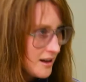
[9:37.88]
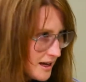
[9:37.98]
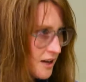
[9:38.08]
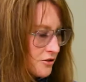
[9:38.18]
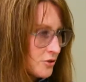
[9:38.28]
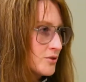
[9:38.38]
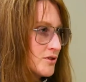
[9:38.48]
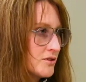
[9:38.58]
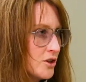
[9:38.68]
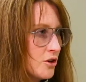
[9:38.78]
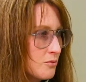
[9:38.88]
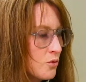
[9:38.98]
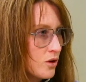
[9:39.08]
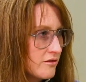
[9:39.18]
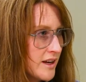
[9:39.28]
at those,
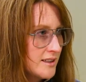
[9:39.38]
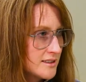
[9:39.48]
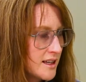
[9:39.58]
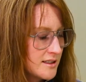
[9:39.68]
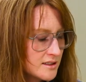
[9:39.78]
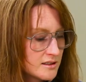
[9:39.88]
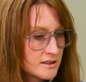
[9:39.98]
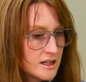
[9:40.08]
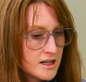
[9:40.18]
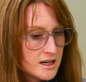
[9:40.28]
more advanced cases.